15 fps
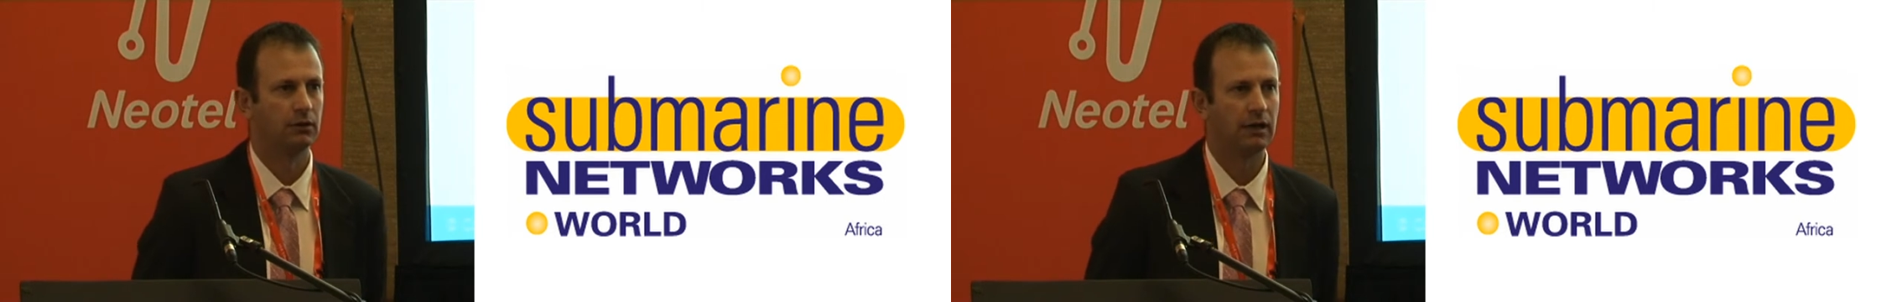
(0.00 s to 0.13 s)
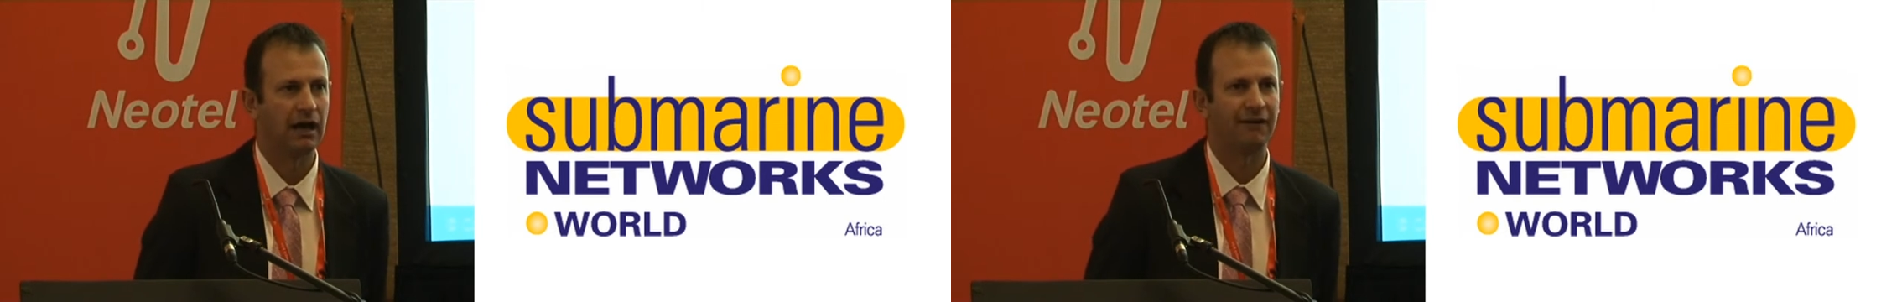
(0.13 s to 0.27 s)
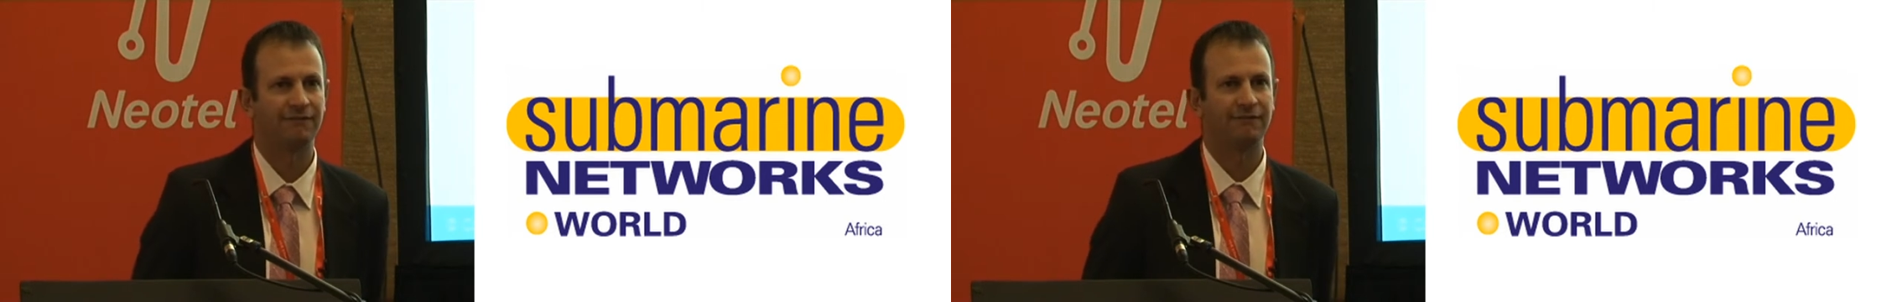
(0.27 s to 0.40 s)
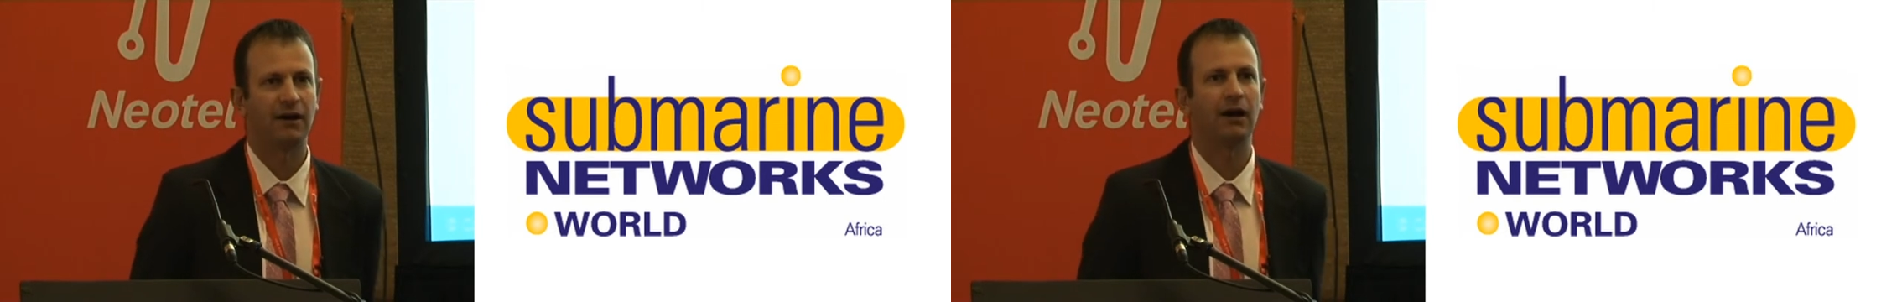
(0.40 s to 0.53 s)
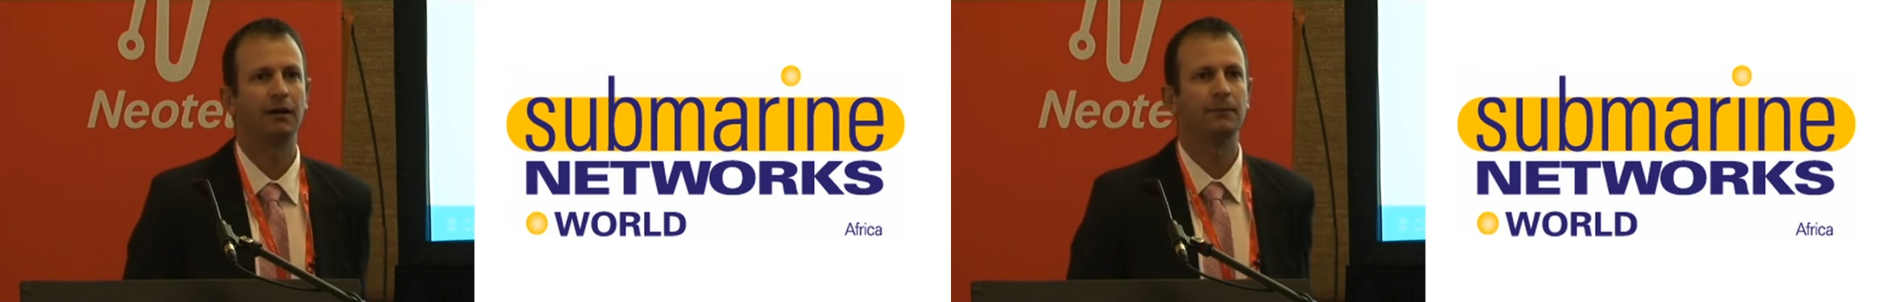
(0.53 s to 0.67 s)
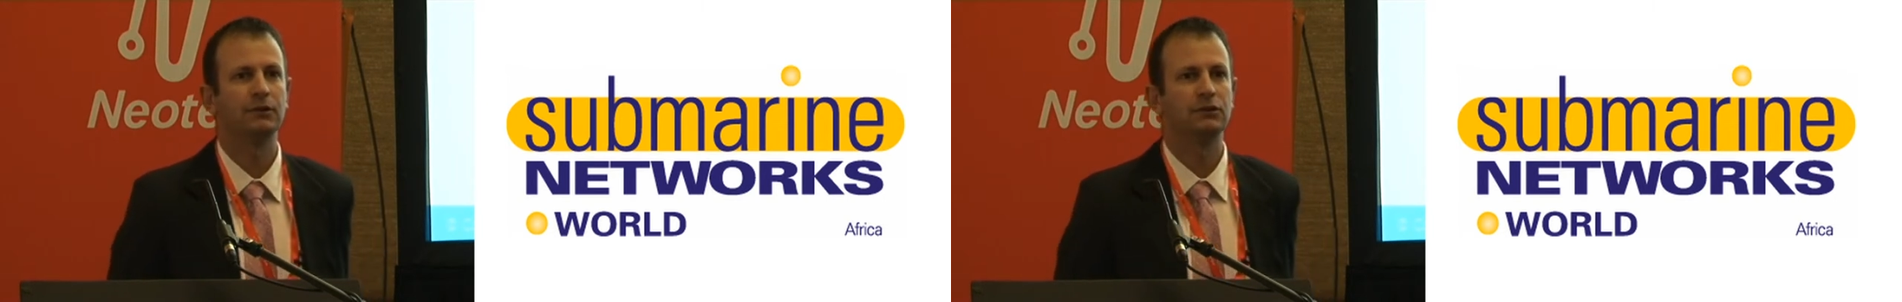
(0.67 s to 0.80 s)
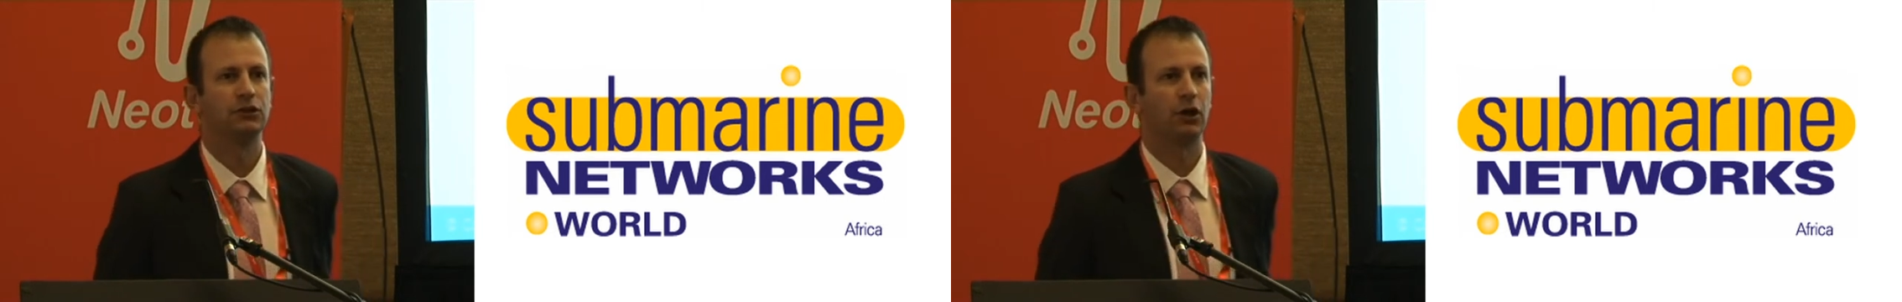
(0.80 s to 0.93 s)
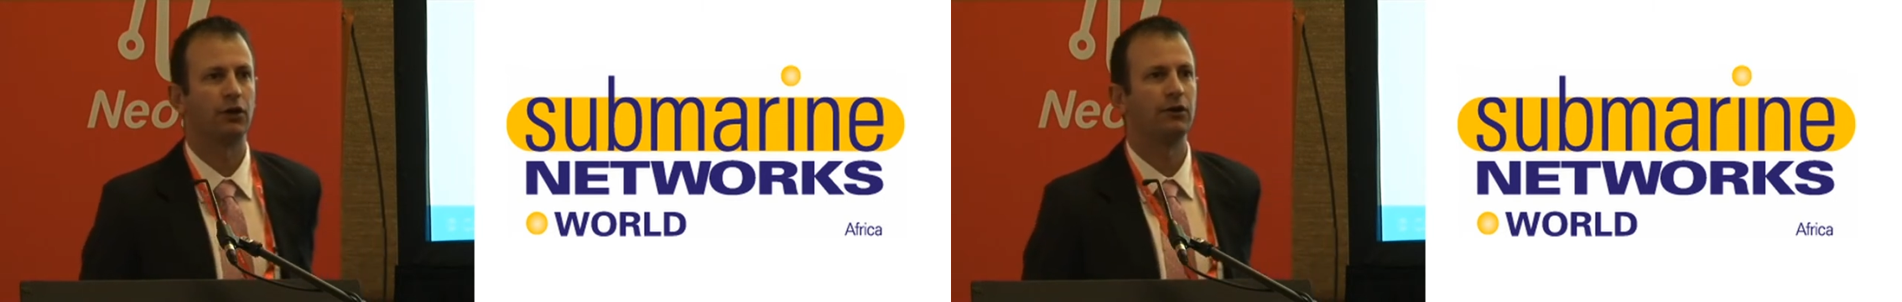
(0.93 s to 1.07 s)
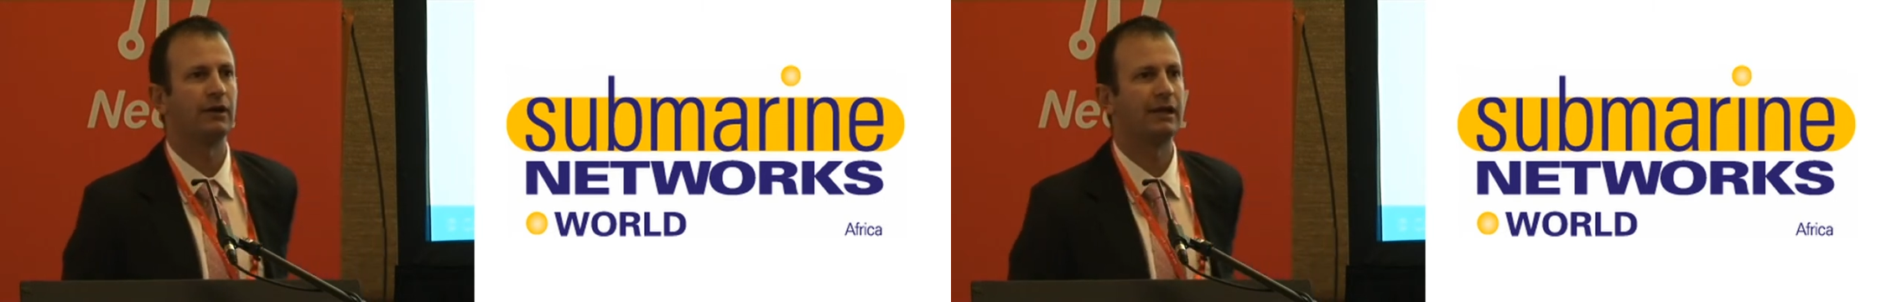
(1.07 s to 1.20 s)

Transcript: how fiber is going to